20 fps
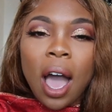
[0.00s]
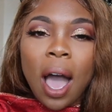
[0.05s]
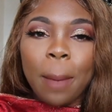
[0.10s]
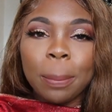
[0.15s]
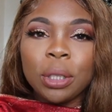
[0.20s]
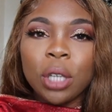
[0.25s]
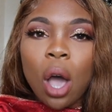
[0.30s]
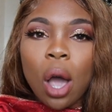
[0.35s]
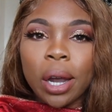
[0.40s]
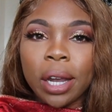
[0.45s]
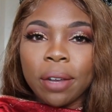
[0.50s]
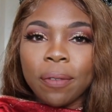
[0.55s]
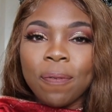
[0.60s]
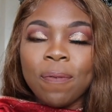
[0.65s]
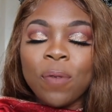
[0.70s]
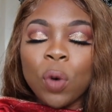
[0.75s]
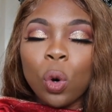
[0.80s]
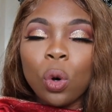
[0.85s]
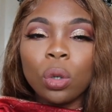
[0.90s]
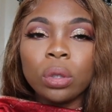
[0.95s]
I'm talking
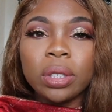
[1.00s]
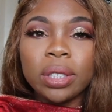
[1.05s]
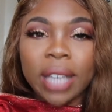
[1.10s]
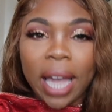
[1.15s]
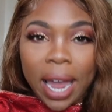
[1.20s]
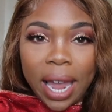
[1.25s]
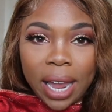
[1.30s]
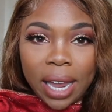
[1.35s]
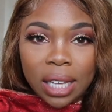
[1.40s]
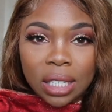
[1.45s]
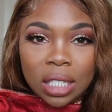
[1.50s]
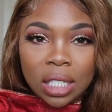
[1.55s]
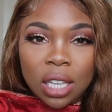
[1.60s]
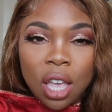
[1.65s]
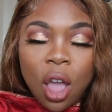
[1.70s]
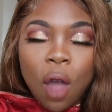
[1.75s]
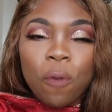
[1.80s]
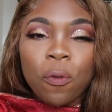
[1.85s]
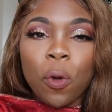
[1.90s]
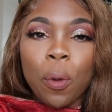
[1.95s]
full
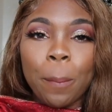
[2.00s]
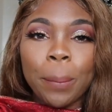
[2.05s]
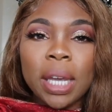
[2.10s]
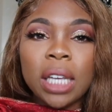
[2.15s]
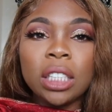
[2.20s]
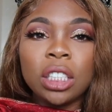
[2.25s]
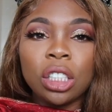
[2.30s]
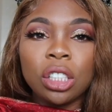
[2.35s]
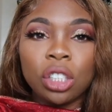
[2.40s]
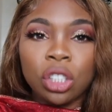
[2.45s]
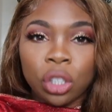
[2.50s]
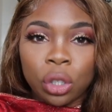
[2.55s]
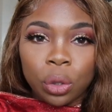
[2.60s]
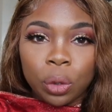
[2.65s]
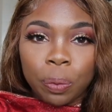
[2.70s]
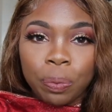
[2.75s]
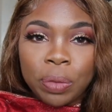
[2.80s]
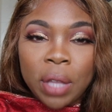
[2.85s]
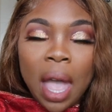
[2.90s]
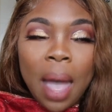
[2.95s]
days for me to
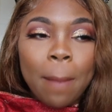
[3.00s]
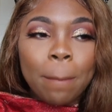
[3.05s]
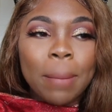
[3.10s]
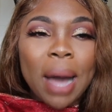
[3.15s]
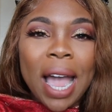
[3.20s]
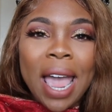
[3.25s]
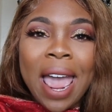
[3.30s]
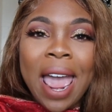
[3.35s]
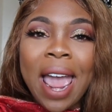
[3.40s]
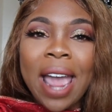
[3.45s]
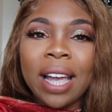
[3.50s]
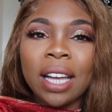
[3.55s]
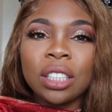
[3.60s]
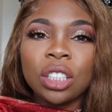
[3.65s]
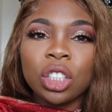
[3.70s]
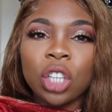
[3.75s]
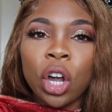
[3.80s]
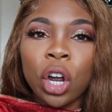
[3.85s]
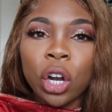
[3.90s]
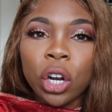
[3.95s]
do. My
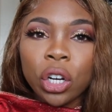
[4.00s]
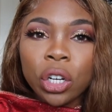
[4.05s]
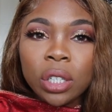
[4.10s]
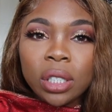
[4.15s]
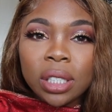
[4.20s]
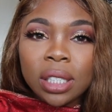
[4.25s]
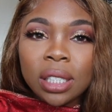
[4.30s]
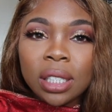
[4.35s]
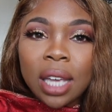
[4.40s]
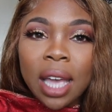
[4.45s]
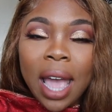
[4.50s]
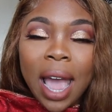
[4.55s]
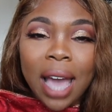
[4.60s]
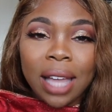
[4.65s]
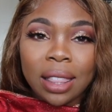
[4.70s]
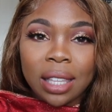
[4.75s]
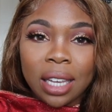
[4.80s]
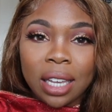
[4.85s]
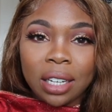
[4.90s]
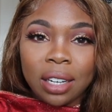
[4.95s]
hands hurt
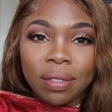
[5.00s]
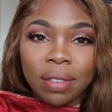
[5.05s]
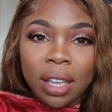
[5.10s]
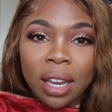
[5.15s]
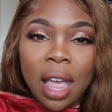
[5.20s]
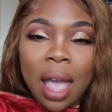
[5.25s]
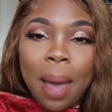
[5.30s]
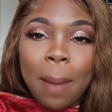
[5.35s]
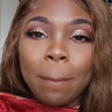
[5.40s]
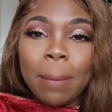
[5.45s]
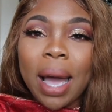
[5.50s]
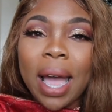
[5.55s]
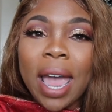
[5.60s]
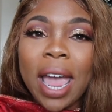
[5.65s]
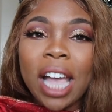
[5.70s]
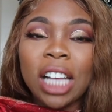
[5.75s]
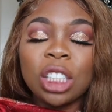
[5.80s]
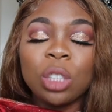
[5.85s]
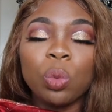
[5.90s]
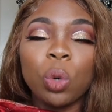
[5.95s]
at the end of it. My
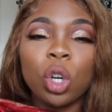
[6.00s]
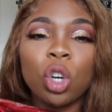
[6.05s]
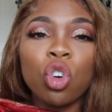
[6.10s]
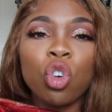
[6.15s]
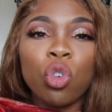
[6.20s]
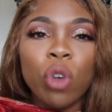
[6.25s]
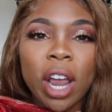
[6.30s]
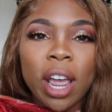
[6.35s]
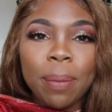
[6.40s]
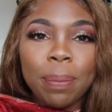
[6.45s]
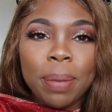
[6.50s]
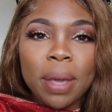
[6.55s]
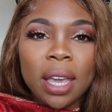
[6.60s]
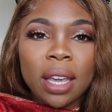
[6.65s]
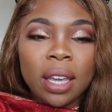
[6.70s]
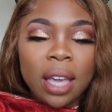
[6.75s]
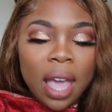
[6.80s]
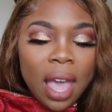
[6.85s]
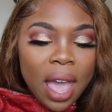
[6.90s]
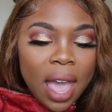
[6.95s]
hands were
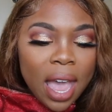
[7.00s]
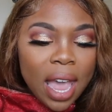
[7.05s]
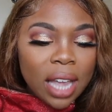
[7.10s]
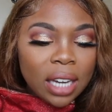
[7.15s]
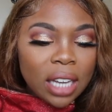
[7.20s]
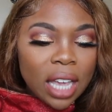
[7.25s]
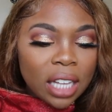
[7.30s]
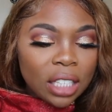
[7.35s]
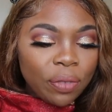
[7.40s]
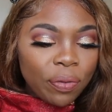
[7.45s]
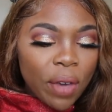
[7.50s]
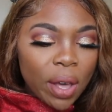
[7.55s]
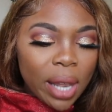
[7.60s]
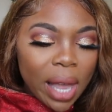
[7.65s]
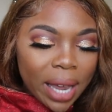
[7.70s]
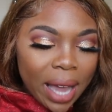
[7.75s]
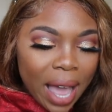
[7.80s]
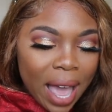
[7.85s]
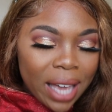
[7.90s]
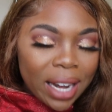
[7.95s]
cramping. It felt
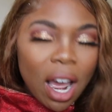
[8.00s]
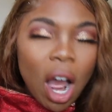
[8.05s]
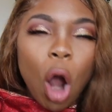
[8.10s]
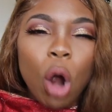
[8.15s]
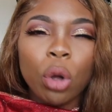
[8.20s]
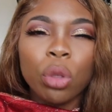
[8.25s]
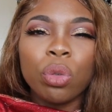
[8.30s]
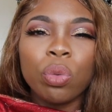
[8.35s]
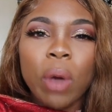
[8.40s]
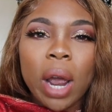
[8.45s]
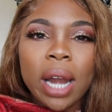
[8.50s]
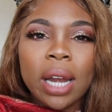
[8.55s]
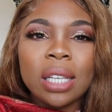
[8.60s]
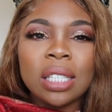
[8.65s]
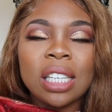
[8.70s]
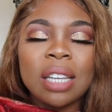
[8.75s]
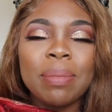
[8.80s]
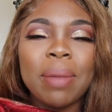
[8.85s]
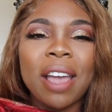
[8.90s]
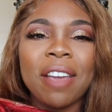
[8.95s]
like I had
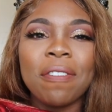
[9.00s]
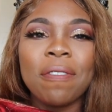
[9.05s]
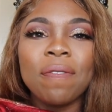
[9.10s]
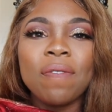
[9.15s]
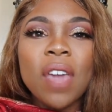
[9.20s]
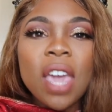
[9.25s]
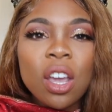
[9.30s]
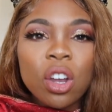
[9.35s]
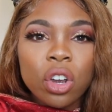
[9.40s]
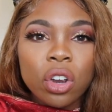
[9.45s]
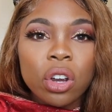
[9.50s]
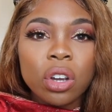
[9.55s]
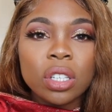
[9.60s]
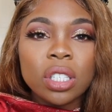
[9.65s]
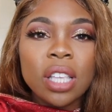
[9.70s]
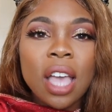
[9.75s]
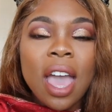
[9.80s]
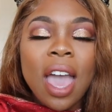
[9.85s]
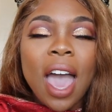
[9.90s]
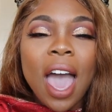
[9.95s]
arthritis in my
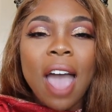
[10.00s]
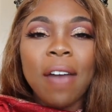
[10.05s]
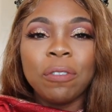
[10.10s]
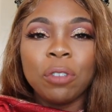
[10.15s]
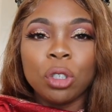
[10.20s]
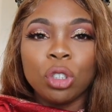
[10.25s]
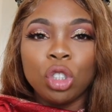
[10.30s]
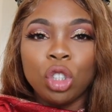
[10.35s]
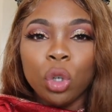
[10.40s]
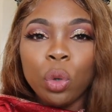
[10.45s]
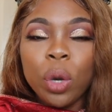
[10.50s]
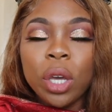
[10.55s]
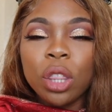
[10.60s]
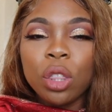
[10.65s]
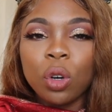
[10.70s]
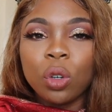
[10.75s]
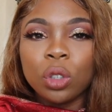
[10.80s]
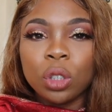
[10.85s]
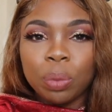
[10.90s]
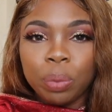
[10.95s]
fingers after
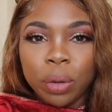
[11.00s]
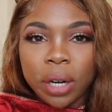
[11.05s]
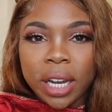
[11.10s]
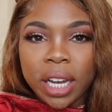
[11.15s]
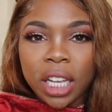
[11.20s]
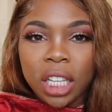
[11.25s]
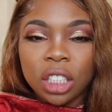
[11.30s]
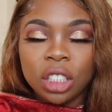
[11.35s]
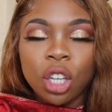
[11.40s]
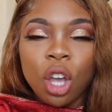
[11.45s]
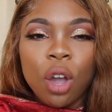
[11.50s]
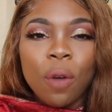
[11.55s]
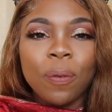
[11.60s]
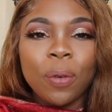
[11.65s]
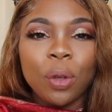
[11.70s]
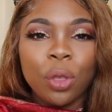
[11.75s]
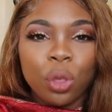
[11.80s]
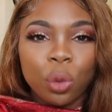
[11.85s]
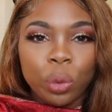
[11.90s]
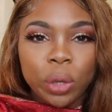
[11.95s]
doing those braids
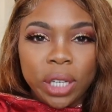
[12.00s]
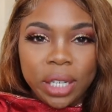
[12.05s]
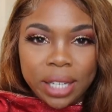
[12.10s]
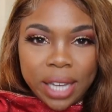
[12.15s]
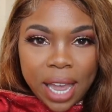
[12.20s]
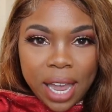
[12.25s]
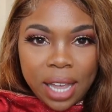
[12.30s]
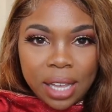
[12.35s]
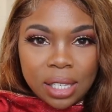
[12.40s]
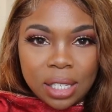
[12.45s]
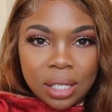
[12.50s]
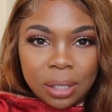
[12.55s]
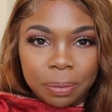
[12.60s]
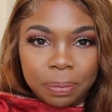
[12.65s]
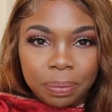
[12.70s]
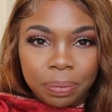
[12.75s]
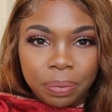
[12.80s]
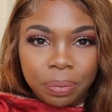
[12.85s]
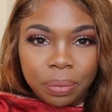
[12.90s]
for 3 days.